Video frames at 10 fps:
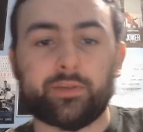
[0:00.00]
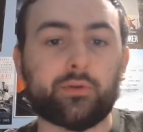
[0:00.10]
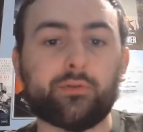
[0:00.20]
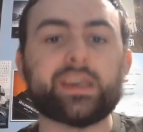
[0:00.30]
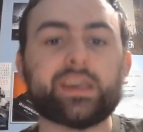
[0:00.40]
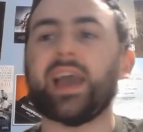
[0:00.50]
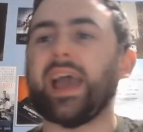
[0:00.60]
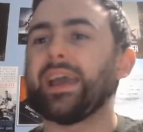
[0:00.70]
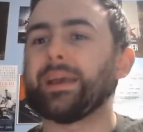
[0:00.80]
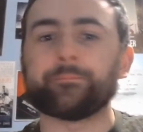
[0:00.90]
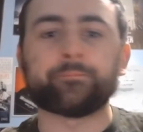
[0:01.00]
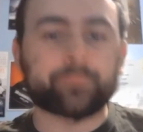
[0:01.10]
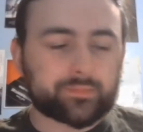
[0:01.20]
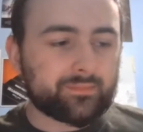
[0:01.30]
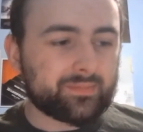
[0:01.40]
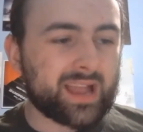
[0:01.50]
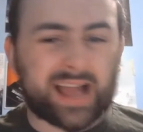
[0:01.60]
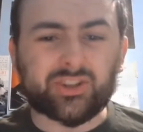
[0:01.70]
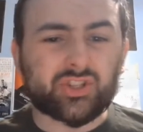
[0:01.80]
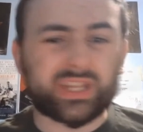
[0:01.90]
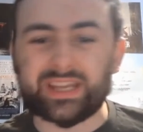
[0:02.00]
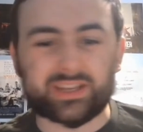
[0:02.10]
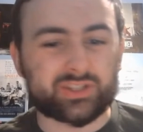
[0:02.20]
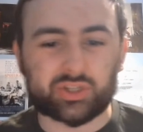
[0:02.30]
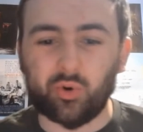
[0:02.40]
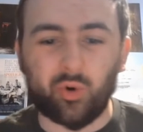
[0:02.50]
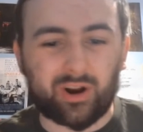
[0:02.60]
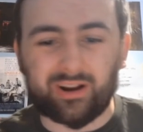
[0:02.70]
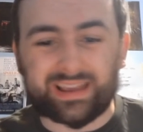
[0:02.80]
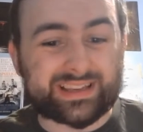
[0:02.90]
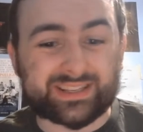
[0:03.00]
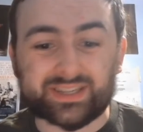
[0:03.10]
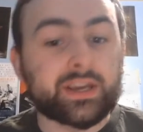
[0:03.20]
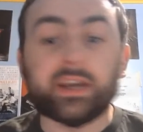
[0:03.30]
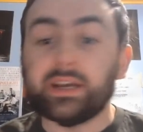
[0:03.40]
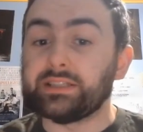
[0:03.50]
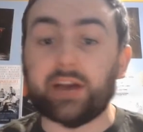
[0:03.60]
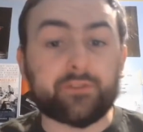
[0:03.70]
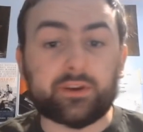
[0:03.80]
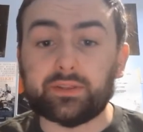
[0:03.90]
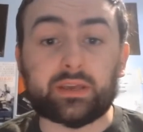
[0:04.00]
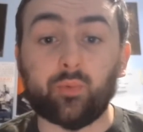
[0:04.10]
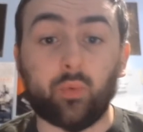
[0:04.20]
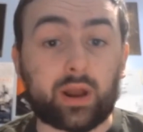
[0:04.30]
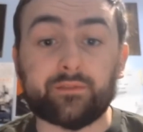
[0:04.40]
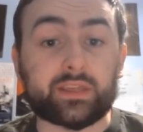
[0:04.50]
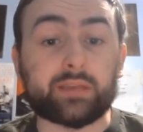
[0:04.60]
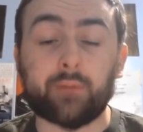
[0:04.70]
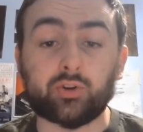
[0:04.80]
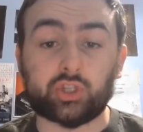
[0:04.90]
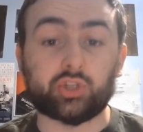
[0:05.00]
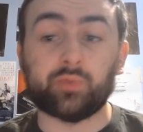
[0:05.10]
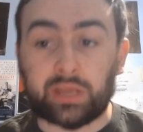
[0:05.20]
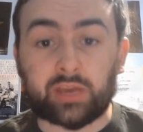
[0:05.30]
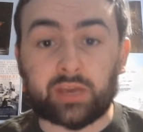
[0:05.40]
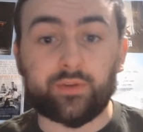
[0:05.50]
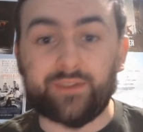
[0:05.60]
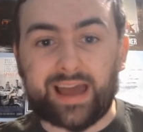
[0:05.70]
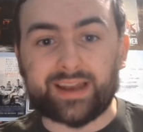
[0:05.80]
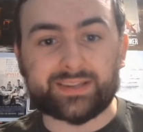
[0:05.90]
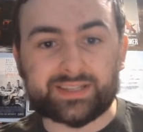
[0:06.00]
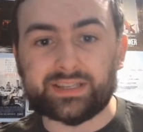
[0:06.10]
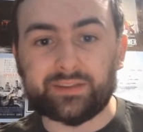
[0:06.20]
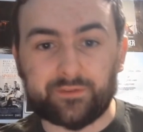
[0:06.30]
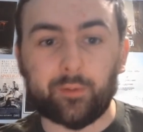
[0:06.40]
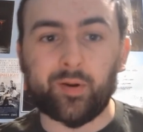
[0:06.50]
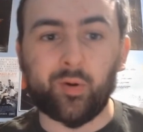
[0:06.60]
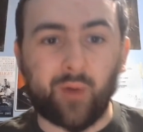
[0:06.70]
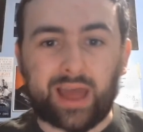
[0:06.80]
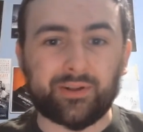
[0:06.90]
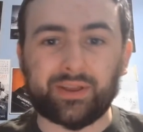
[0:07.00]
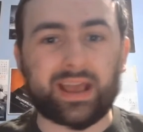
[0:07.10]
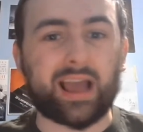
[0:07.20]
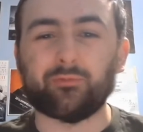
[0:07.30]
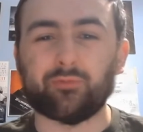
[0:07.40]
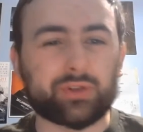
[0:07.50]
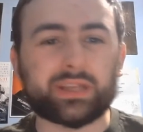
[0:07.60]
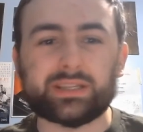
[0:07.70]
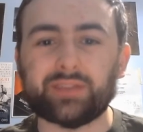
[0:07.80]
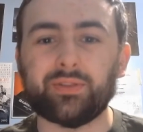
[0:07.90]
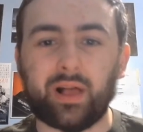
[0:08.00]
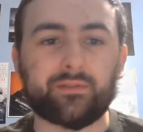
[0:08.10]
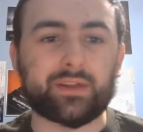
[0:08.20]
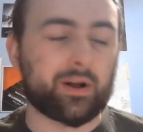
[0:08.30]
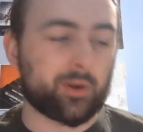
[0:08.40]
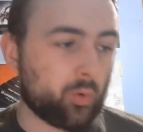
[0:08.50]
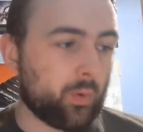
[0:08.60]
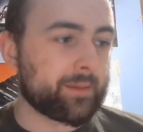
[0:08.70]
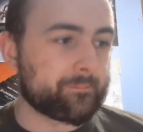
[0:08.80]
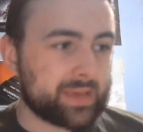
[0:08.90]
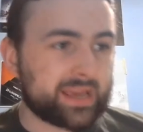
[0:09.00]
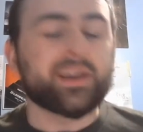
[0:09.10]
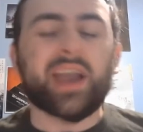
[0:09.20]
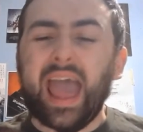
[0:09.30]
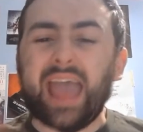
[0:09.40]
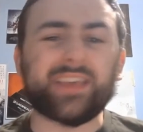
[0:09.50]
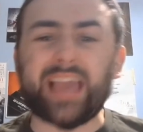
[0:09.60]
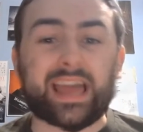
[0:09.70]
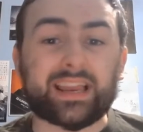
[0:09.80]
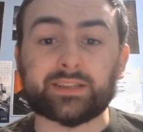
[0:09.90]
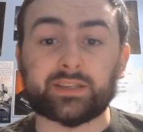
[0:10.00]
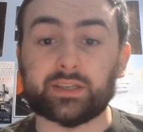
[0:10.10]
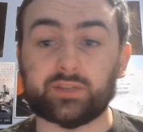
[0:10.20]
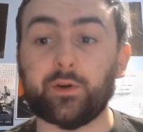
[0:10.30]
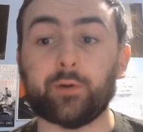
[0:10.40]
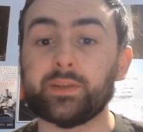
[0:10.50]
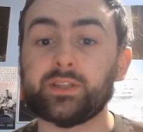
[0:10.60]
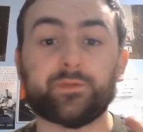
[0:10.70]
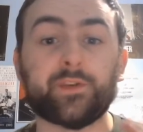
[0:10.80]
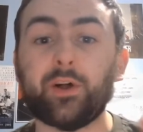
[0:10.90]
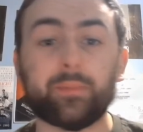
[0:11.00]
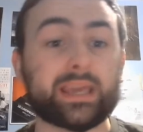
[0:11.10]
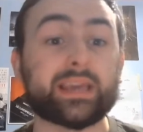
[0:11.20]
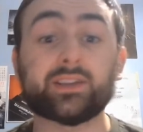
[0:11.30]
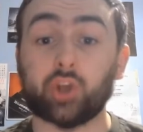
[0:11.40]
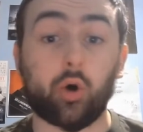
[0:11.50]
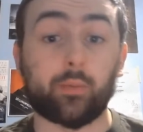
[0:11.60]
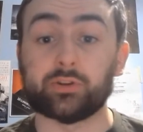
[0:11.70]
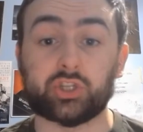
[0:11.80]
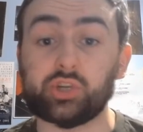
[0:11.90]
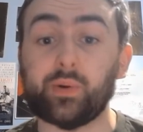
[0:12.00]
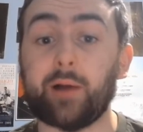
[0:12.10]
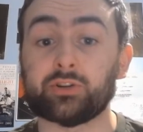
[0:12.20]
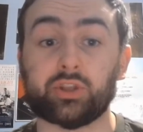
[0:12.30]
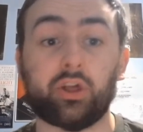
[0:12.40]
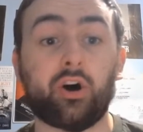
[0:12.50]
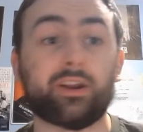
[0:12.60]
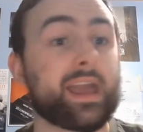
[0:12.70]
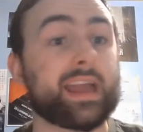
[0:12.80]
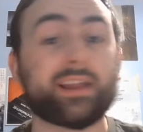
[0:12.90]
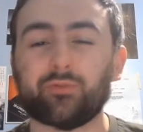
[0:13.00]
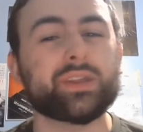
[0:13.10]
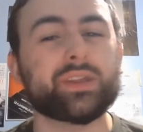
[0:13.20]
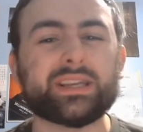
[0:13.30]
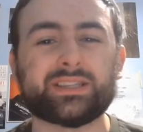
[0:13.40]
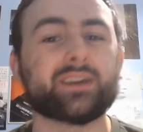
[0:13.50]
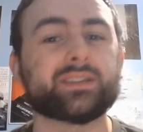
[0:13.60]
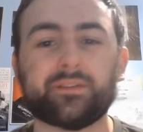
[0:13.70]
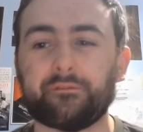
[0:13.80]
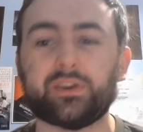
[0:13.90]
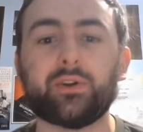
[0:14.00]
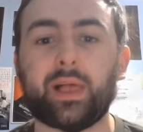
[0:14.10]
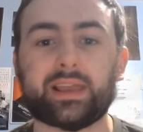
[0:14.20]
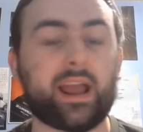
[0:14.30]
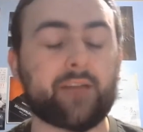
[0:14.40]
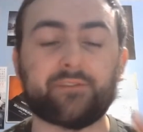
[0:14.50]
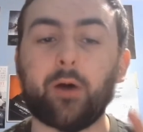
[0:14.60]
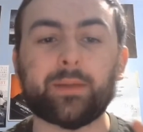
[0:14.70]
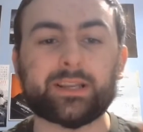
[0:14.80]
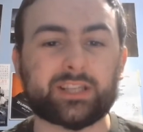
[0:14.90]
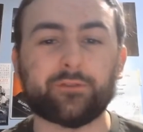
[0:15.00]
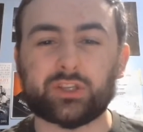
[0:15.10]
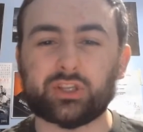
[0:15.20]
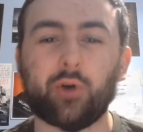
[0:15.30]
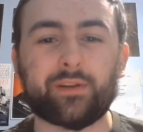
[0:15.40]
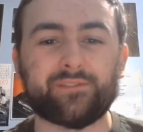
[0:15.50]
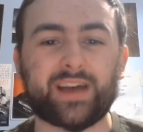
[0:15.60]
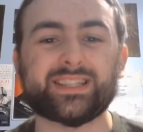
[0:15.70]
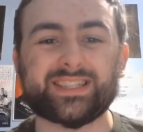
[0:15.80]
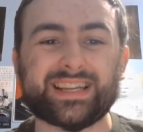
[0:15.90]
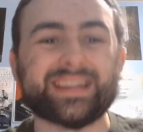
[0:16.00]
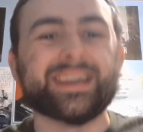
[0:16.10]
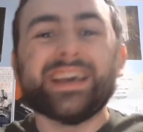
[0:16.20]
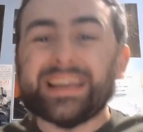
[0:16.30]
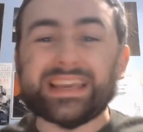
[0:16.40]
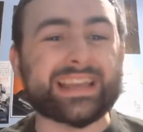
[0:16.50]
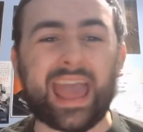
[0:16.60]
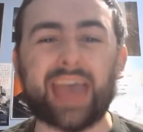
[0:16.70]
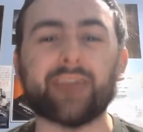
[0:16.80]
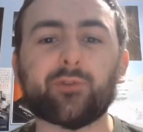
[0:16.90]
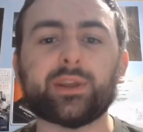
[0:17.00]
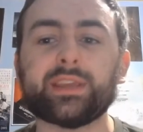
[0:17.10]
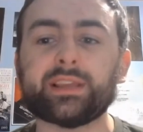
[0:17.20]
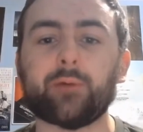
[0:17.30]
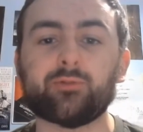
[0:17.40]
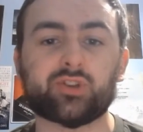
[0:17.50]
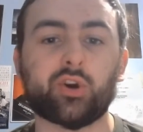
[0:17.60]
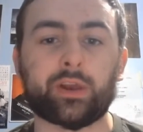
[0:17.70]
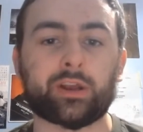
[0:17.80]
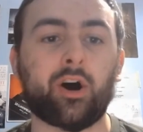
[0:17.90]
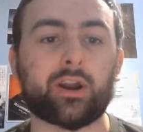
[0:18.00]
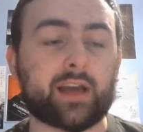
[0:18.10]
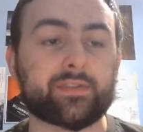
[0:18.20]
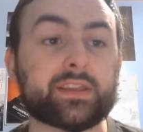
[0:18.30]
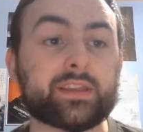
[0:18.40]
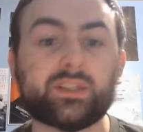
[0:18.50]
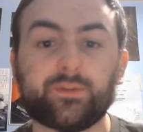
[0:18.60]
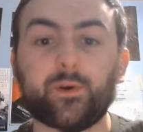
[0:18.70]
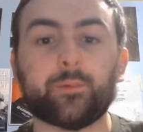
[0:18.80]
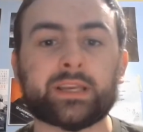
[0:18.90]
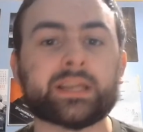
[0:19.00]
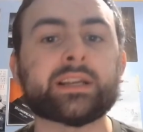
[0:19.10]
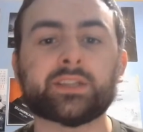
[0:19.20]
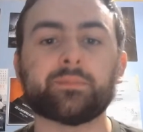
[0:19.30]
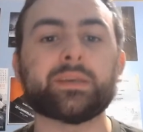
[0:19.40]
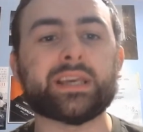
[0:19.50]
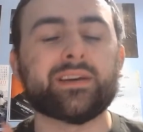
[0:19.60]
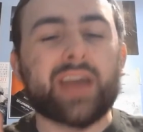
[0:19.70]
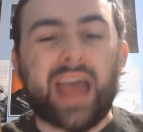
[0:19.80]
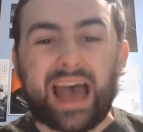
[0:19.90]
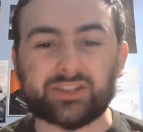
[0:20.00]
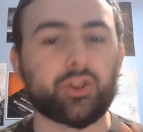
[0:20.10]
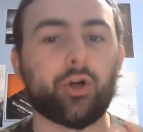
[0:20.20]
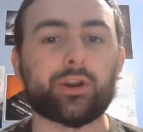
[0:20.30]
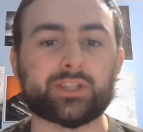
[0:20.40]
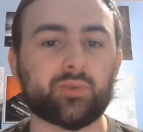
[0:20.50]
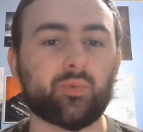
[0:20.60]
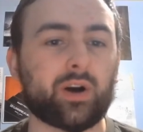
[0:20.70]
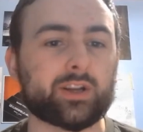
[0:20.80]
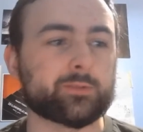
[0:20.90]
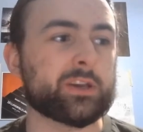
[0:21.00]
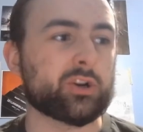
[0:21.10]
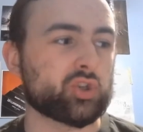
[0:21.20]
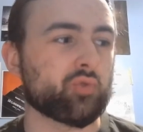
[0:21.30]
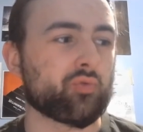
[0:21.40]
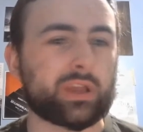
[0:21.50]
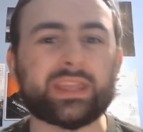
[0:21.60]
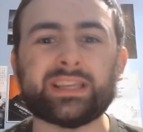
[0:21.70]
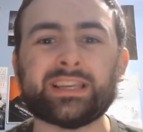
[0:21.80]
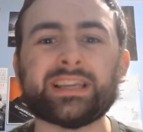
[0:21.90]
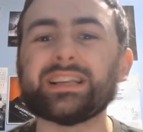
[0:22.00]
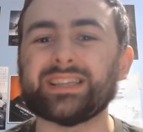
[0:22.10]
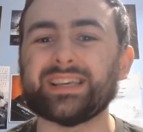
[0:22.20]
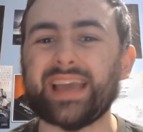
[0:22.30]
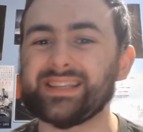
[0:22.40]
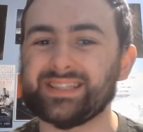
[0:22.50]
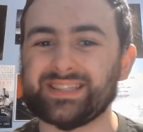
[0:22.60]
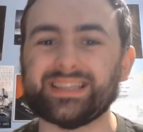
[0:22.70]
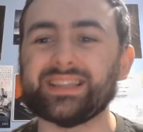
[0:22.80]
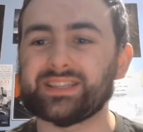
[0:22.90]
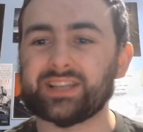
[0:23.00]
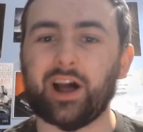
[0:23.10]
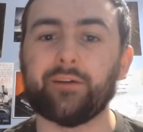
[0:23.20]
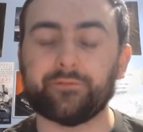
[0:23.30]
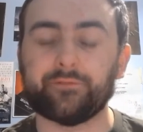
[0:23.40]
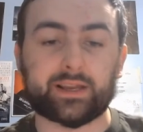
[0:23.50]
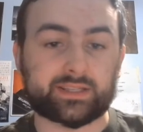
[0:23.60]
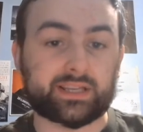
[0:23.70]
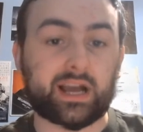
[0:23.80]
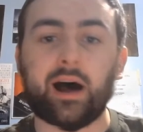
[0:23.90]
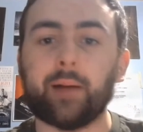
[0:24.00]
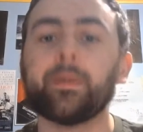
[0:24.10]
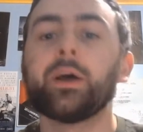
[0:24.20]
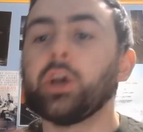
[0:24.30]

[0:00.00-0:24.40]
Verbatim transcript: movie and I just think his score is definitely one of the most unique we've had in a Disney film in a while, and I, I really did love it uh, quite a bit. And the editing to this film, this film is almost two hours long, and it really doesn't feel like it. I found myself so invested in everything that was going on, and I think this film needed to be as long as it was because you really needed to get to see this conflict, um,